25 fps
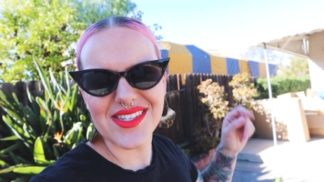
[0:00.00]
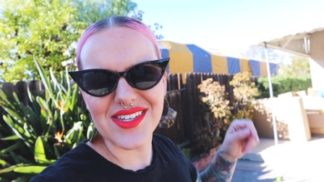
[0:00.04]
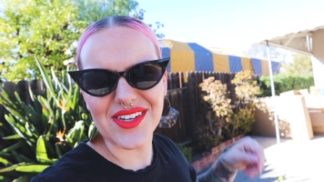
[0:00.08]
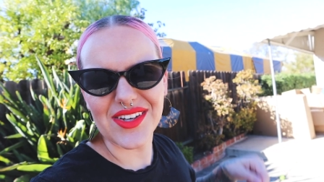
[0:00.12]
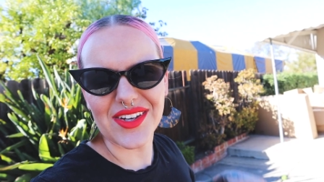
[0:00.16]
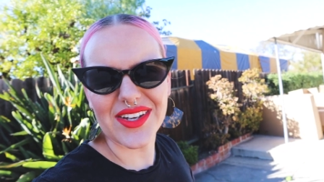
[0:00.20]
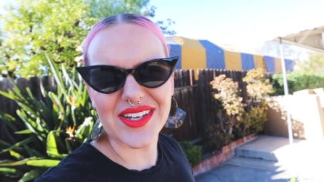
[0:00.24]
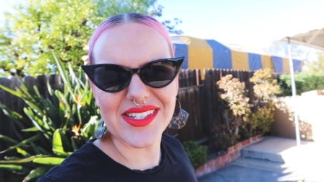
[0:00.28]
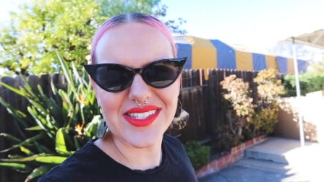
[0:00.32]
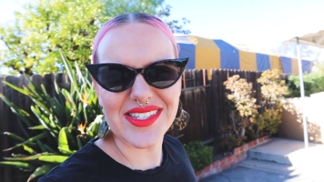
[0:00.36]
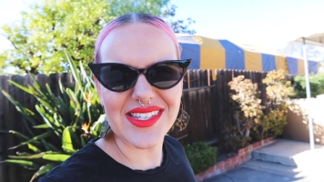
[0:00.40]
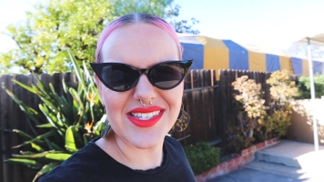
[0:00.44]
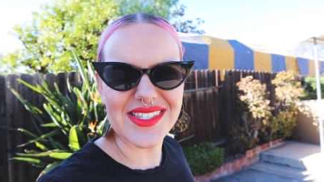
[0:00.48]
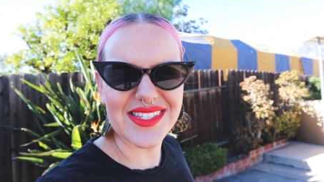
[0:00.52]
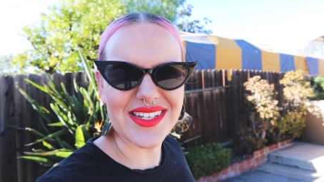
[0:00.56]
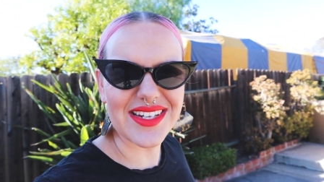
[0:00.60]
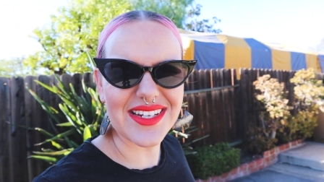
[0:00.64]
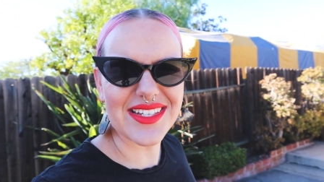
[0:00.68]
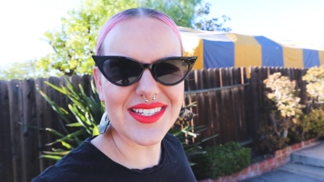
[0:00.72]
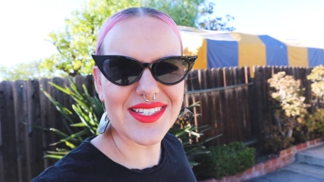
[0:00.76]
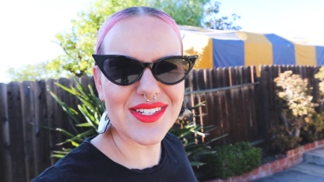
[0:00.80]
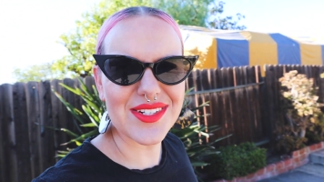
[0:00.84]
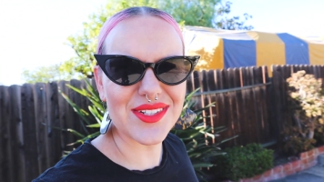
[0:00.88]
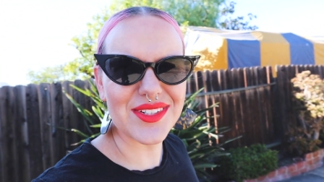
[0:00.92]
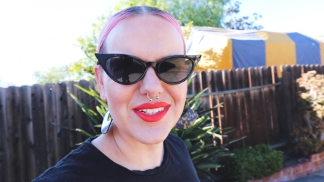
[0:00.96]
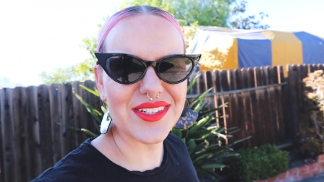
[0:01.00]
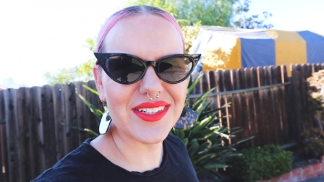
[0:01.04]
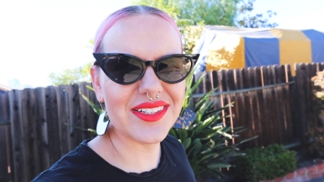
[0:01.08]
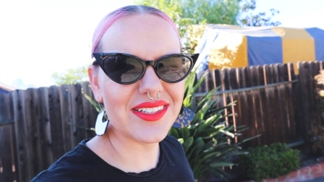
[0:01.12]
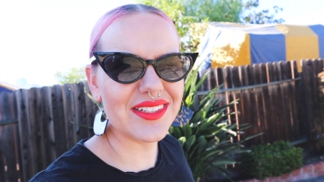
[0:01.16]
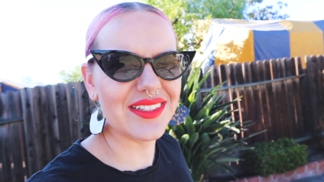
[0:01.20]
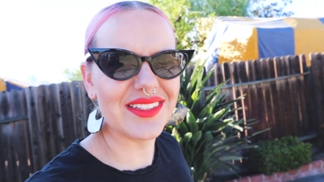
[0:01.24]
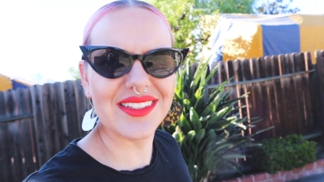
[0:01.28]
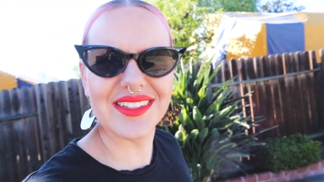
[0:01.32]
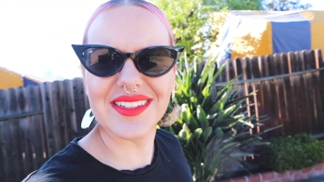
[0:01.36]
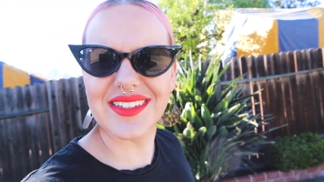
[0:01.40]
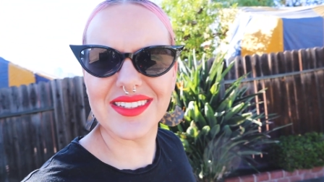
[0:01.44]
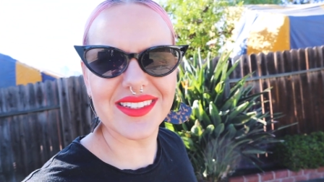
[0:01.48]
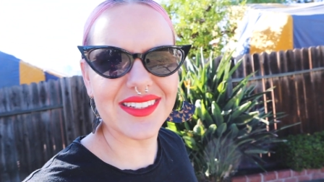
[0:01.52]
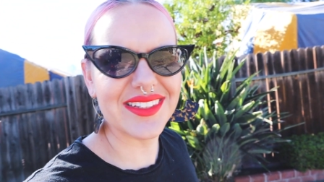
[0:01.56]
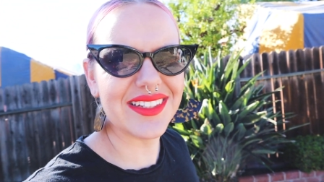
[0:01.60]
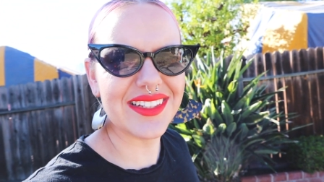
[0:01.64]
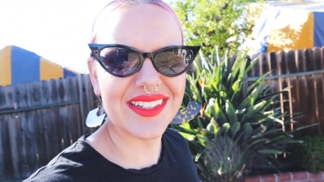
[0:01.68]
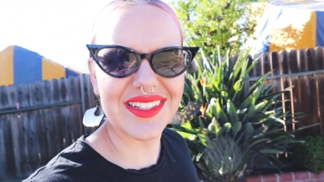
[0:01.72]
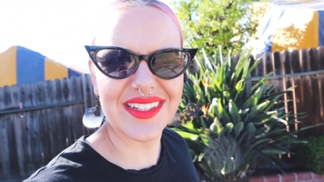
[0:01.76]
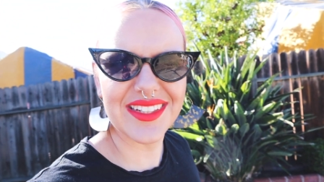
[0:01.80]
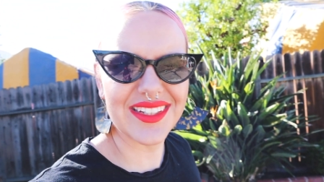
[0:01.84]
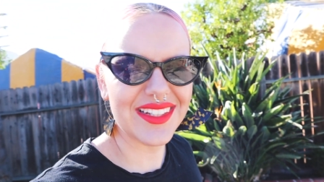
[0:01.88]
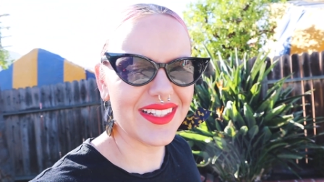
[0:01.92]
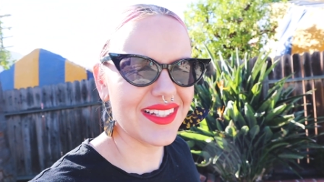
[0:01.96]
Circus is next door.
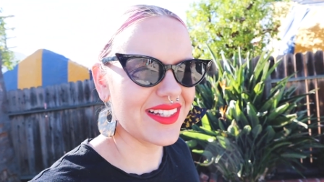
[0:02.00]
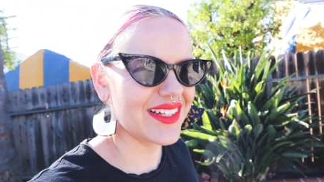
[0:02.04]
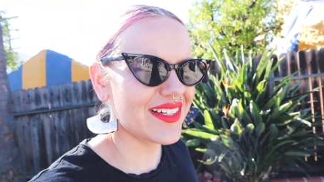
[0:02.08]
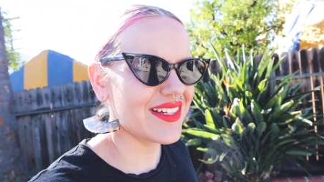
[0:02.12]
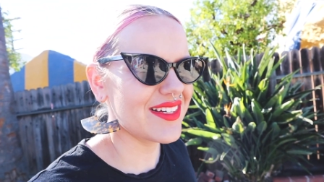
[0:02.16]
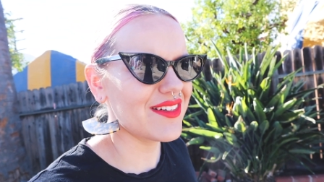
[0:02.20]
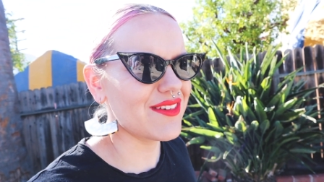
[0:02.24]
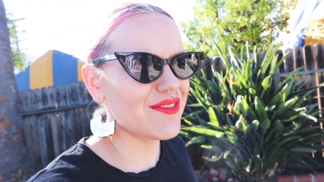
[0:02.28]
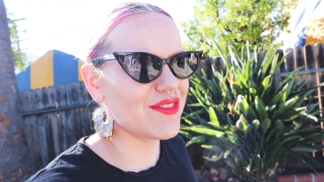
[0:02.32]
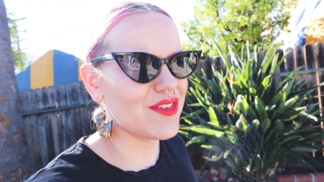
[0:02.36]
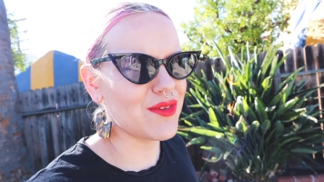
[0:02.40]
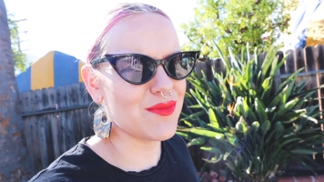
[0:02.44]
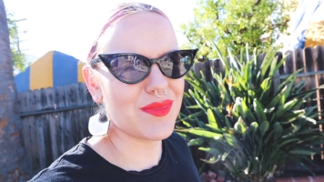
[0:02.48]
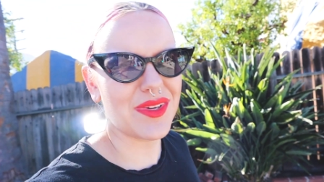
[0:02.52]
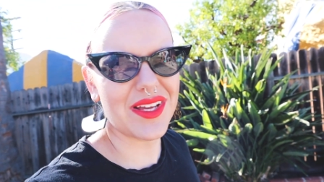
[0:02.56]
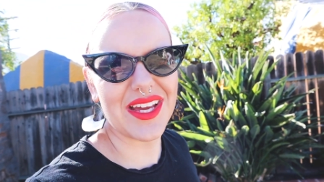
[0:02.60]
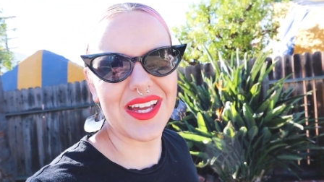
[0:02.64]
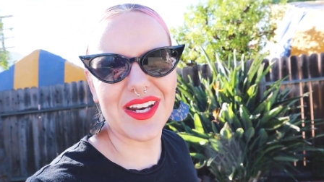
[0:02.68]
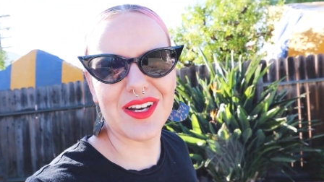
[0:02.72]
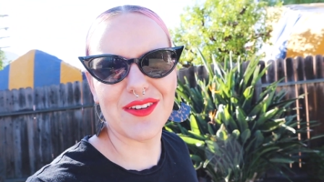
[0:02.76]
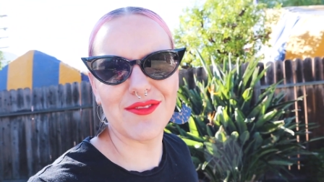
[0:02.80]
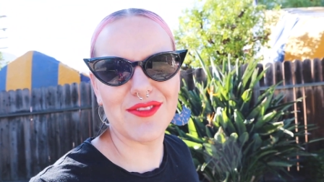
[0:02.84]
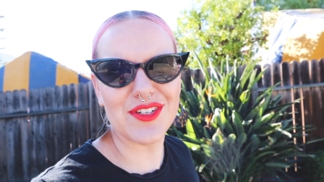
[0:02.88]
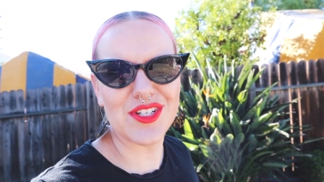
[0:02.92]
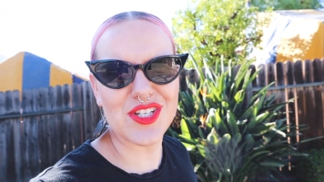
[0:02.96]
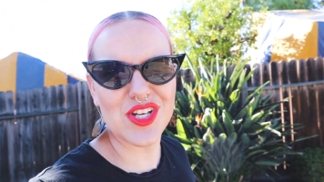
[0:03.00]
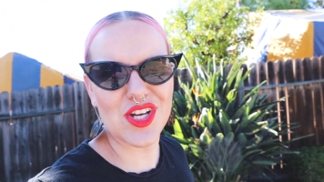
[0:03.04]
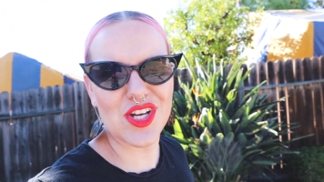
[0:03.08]
Fumigating for